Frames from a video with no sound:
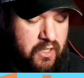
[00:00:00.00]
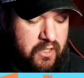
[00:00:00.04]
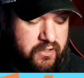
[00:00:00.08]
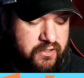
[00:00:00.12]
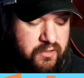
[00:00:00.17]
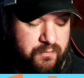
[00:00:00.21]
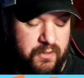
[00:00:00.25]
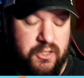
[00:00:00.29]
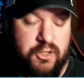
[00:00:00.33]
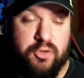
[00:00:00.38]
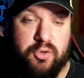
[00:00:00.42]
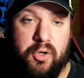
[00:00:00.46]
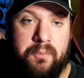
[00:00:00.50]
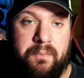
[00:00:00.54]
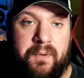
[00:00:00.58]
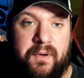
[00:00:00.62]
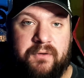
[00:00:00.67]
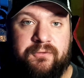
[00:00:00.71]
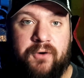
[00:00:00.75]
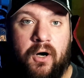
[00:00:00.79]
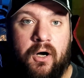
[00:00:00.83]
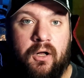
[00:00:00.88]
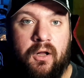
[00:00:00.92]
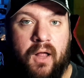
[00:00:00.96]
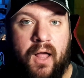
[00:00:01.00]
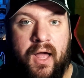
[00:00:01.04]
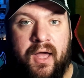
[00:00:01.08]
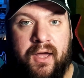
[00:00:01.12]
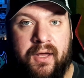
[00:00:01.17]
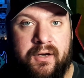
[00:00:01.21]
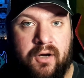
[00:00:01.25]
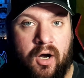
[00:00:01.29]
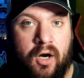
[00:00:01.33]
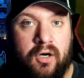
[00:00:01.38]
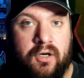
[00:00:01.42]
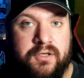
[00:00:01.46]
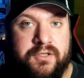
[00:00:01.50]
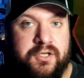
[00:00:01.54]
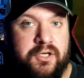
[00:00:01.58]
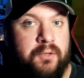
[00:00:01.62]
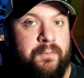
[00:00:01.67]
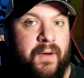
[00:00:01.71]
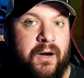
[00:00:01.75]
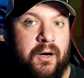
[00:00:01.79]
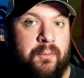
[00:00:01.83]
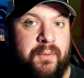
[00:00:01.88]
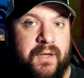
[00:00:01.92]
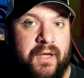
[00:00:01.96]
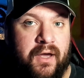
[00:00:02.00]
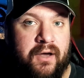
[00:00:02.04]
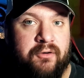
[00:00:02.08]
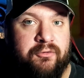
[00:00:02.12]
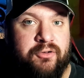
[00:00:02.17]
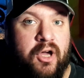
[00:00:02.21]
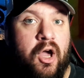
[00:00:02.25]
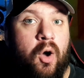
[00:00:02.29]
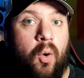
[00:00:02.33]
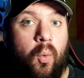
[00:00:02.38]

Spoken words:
Dmitry Bivol and Artur Beterbiev.